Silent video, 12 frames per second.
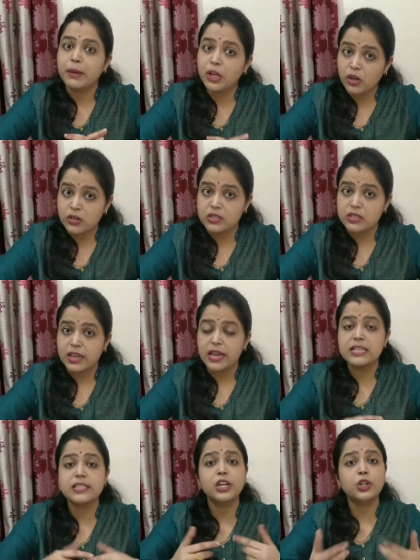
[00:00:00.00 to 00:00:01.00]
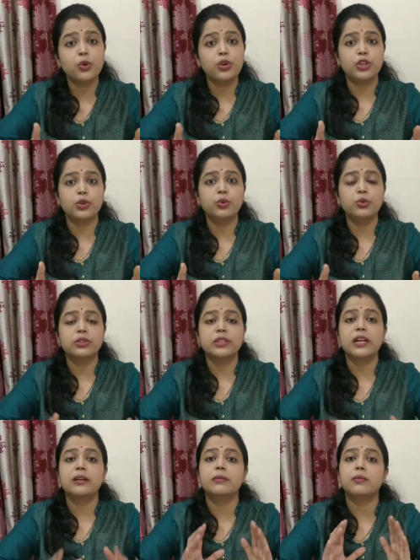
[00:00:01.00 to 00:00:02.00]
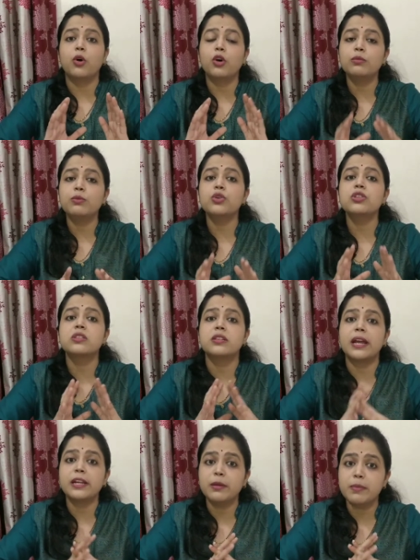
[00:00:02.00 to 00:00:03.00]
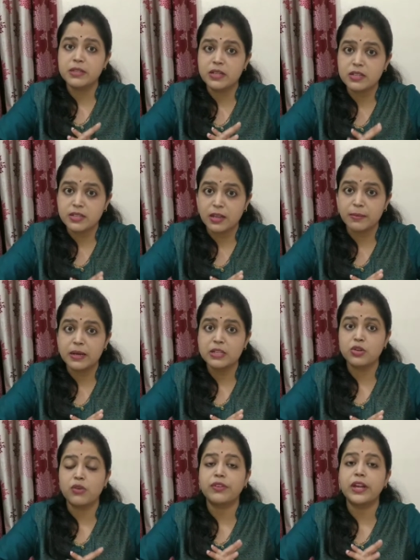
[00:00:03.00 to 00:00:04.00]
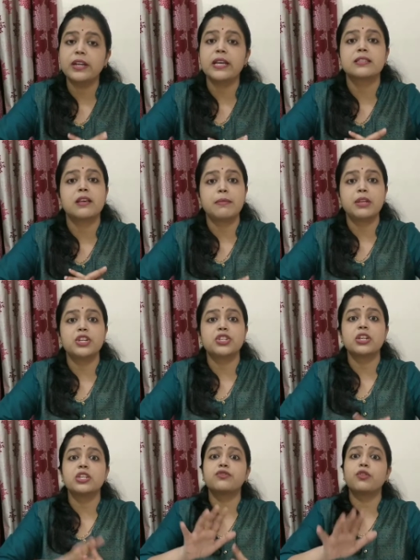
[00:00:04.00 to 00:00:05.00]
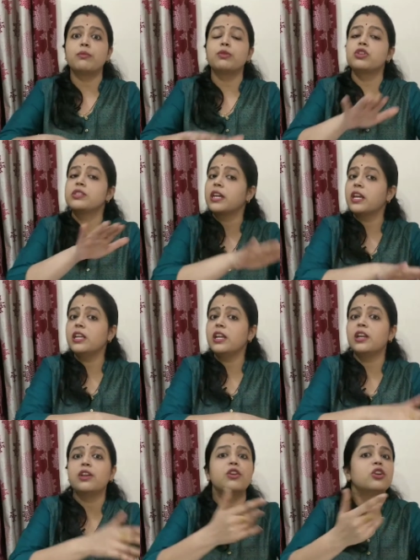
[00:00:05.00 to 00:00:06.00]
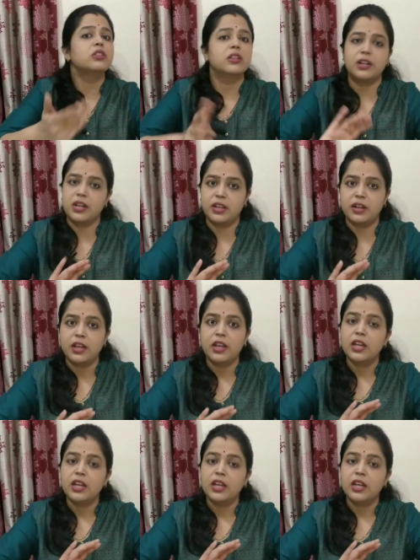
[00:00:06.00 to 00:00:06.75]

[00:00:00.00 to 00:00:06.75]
because as I told you that almost 90% syllabus of GATE examination is from your second year and your third year.